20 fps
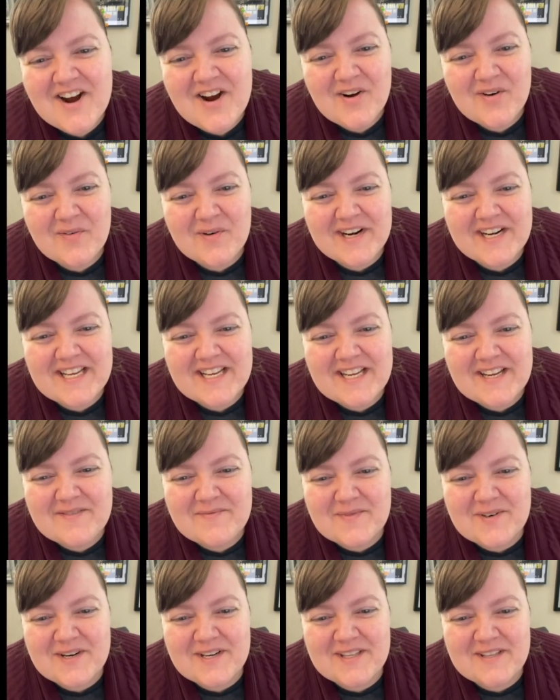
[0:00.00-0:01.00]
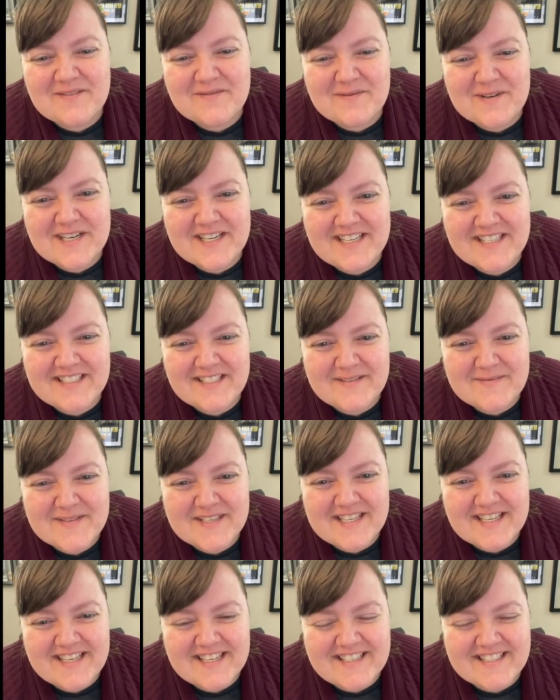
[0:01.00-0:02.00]
Wanting it more than wanting
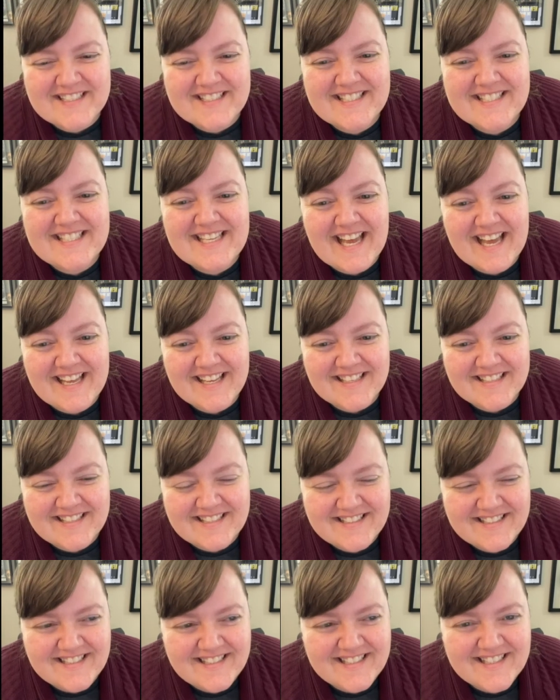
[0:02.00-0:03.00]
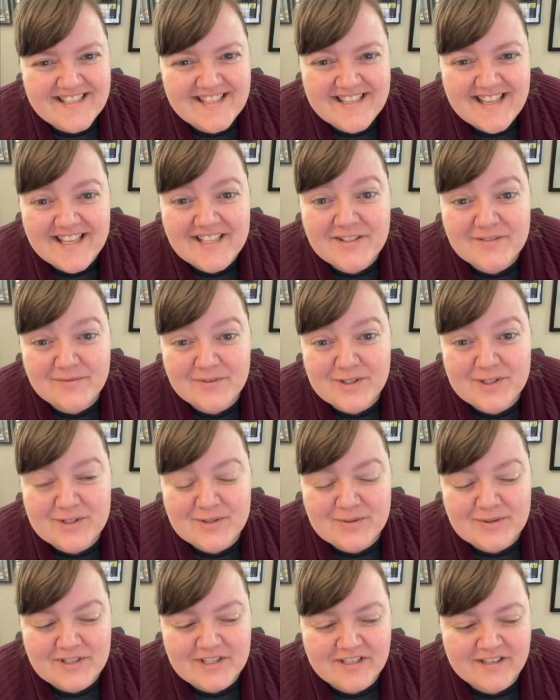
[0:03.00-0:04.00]
something else. Yes, that's for
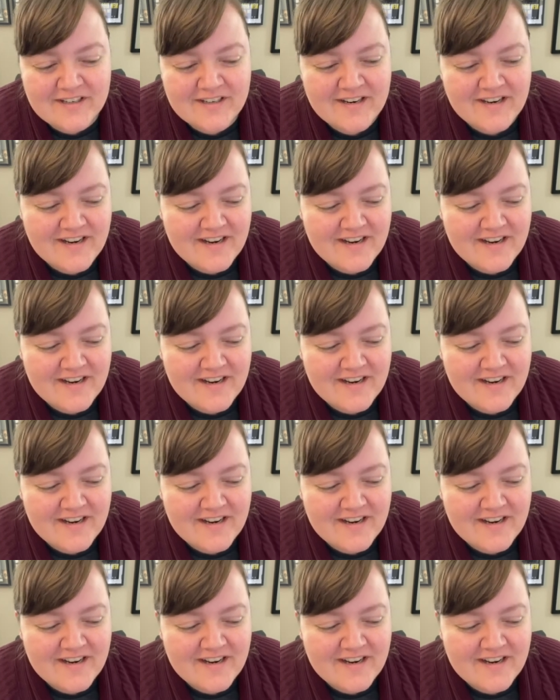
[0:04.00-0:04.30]
sure.